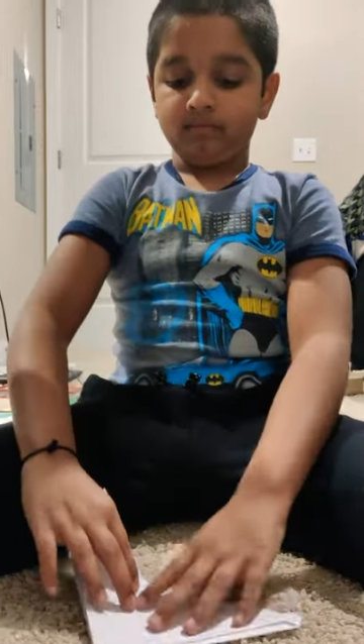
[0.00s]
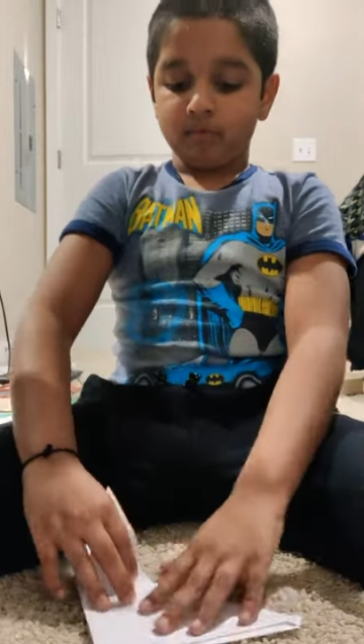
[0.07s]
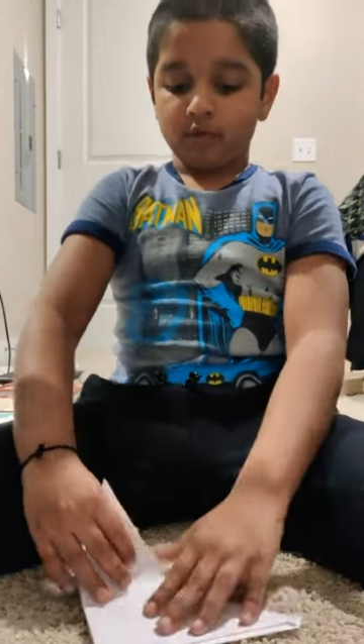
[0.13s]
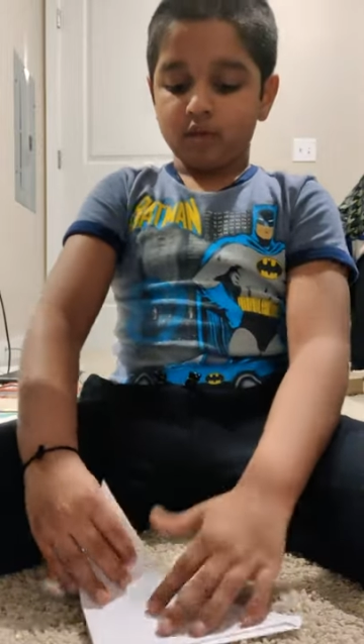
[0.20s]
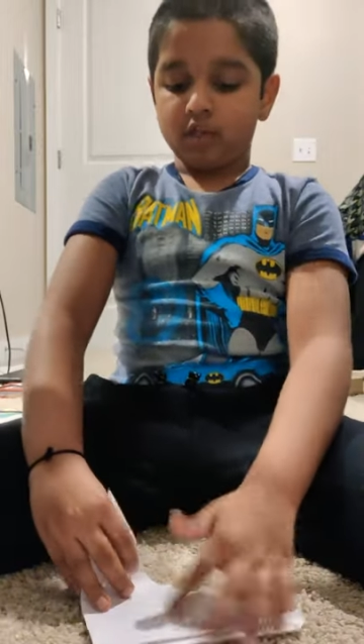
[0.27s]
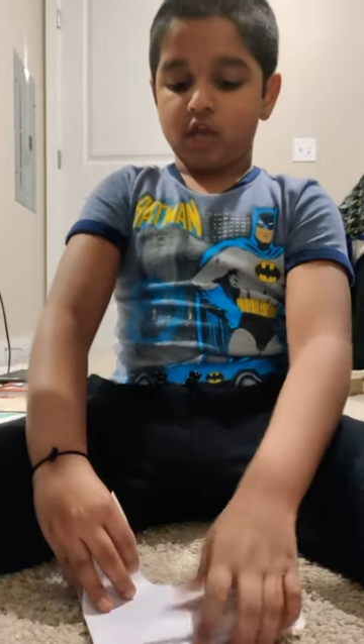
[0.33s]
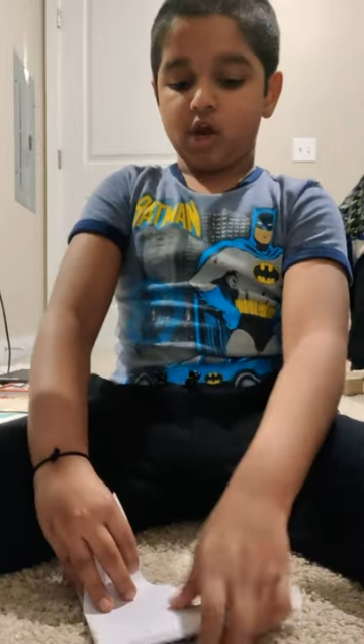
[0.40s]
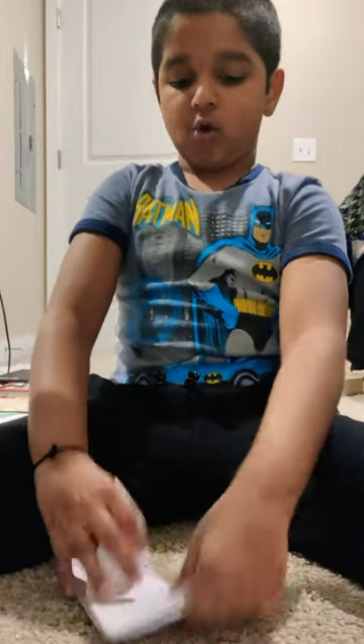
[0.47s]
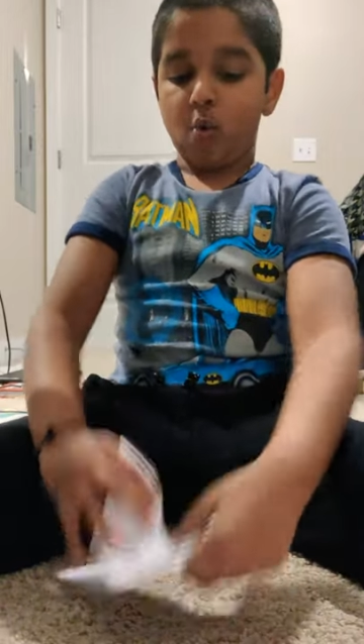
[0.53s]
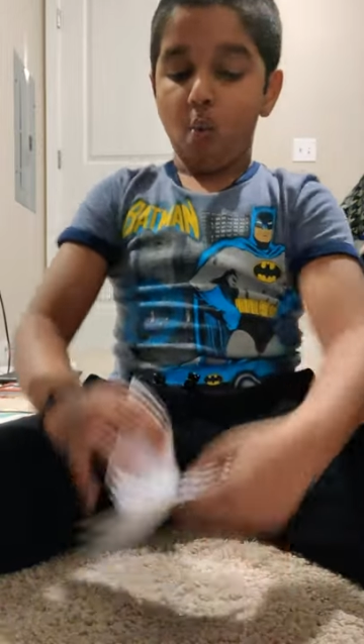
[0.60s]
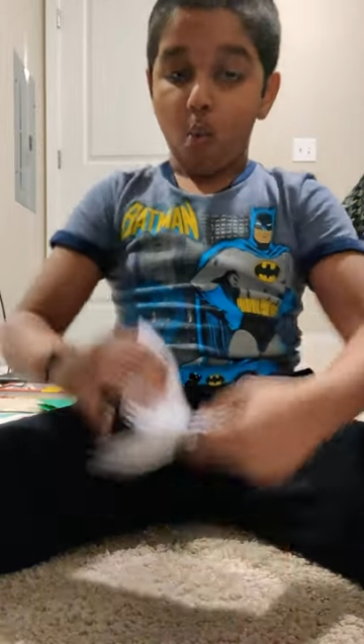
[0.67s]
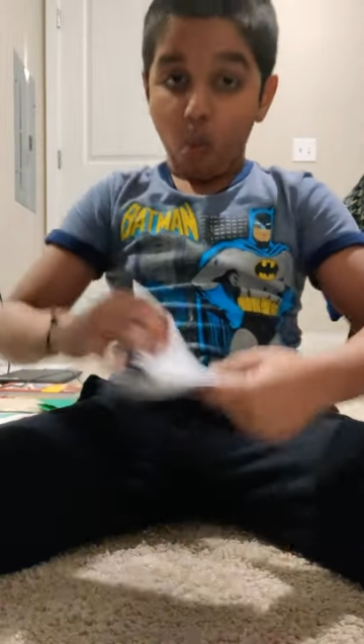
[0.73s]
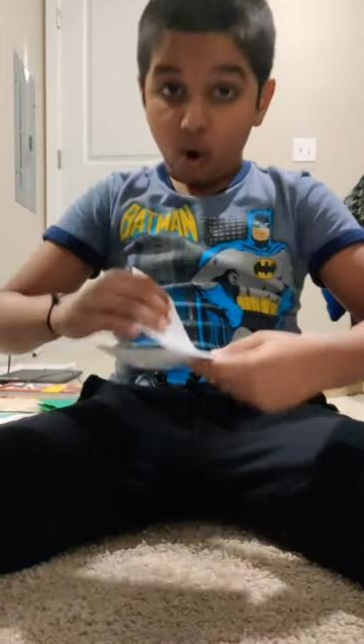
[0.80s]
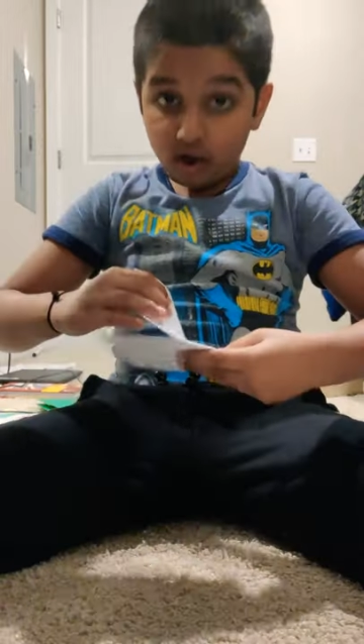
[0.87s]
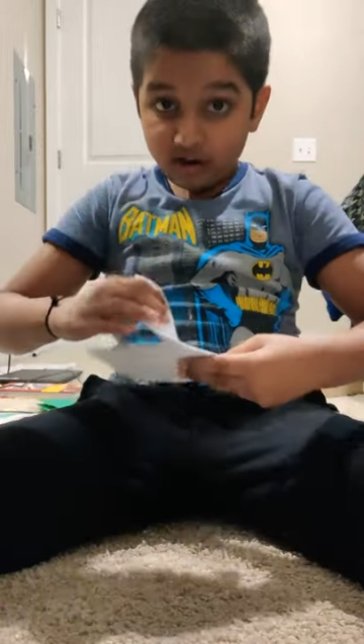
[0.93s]
You take
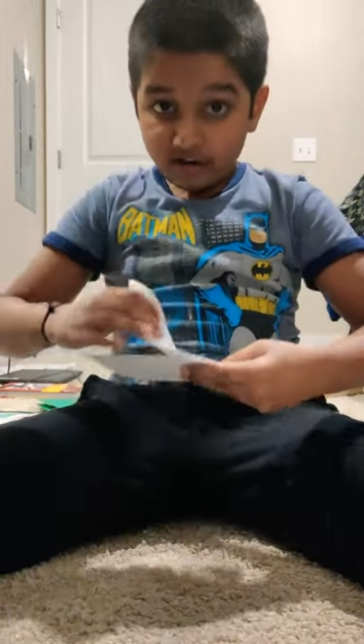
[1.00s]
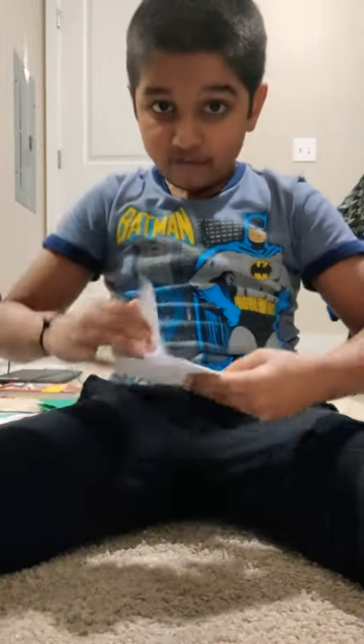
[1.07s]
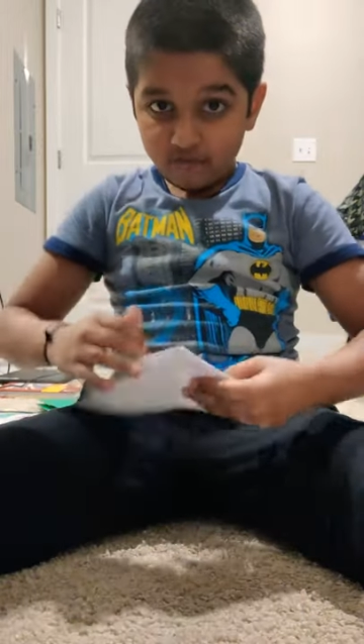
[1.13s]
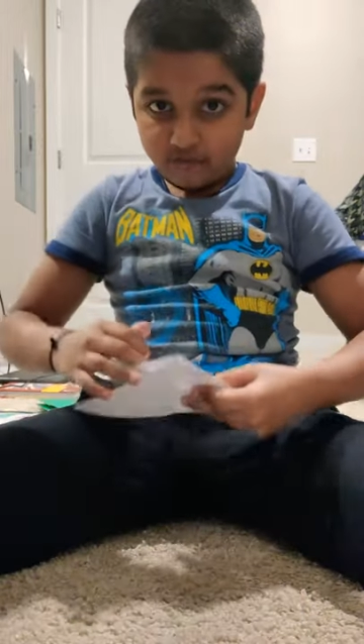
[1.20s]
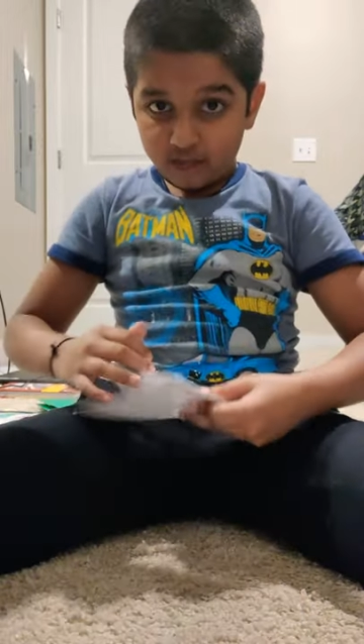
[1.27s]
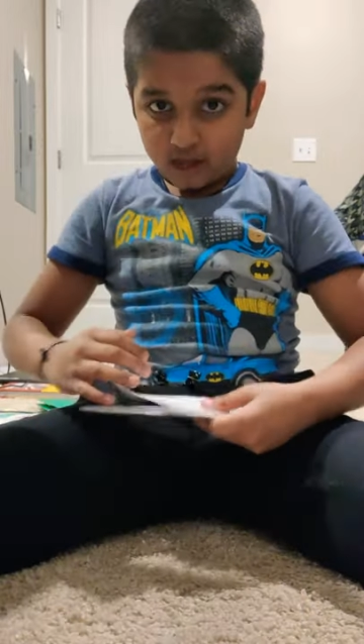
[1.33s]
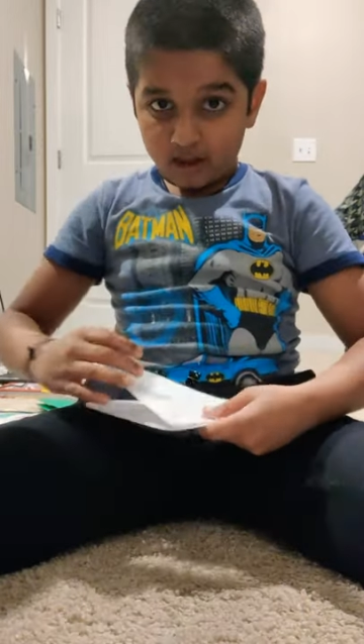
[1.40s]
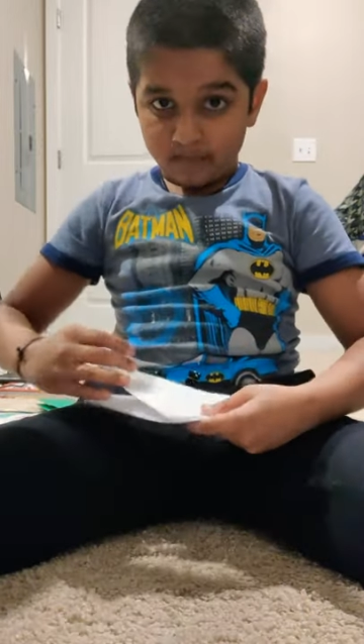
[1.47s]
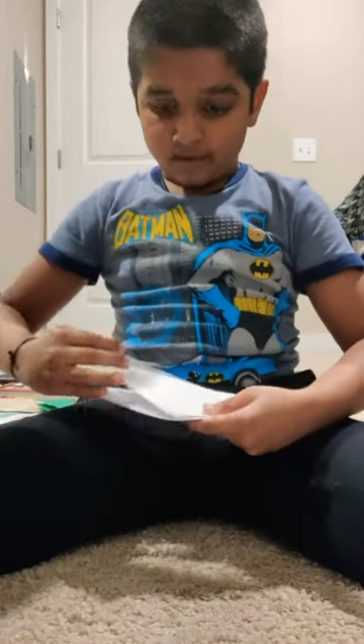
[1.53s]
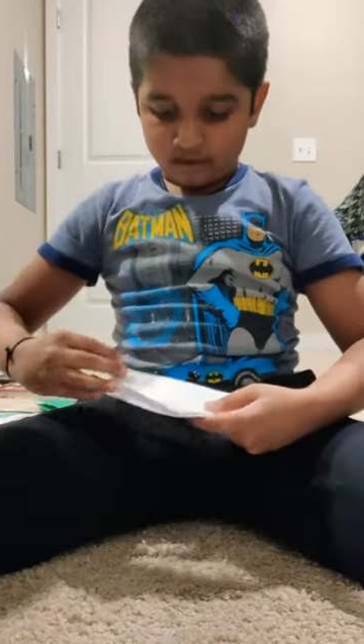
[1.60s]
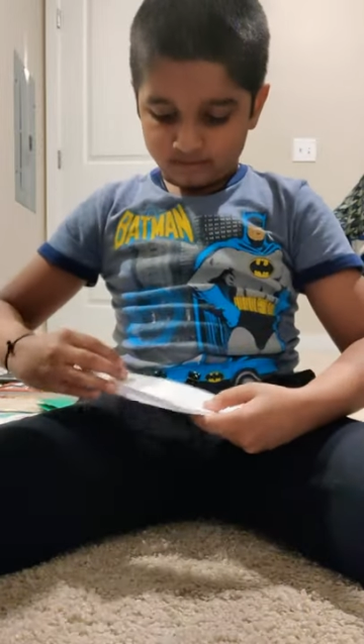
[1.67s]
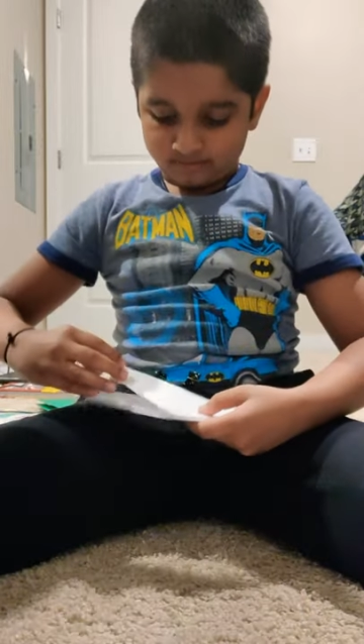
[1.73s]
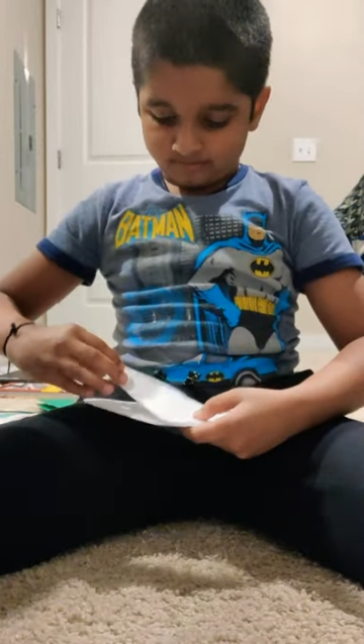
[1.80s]
one of them